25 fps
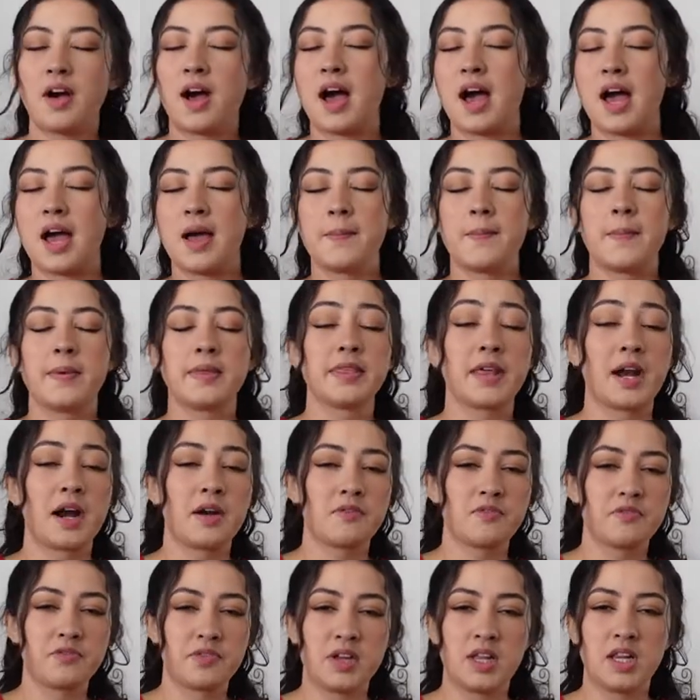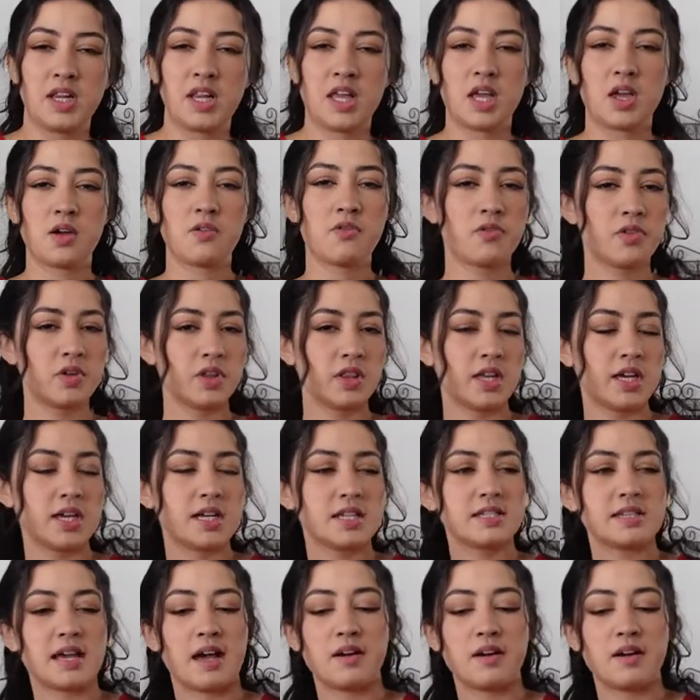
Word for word: vibe that I'm feeling for this,